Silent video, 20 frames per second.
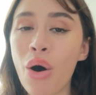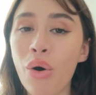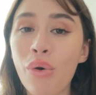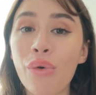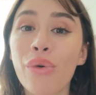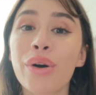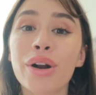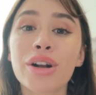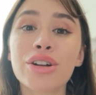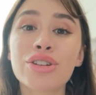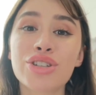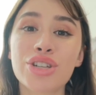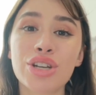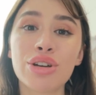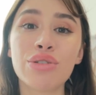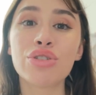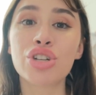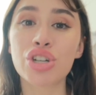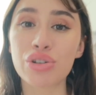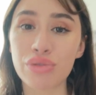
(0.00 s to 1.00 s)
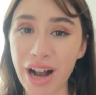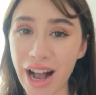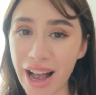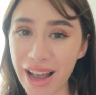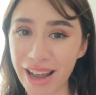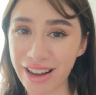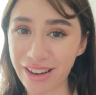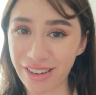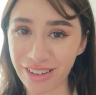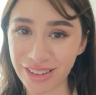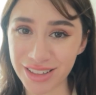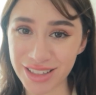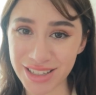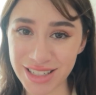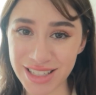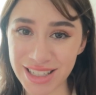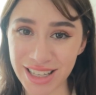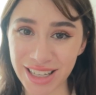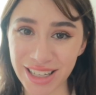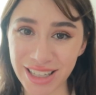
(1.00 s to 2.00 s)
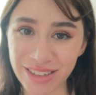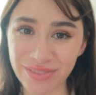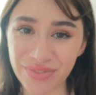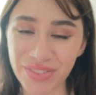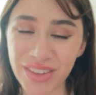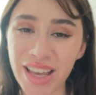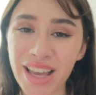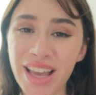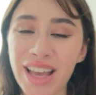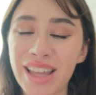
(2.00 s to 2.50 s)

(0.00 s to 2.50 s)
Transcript: or too drying on the skin.